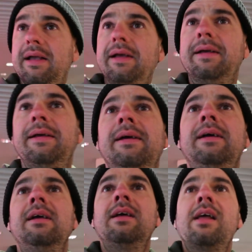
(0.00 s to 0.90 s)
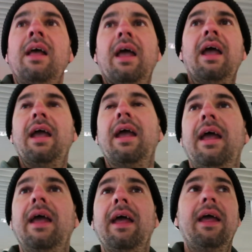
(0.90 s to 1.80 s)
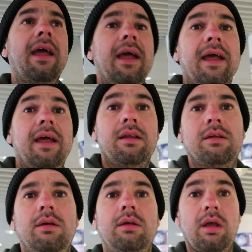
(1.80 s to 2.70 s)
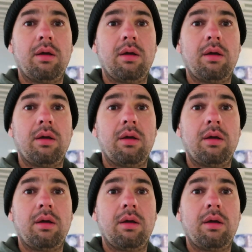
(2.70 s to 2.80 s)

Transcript: and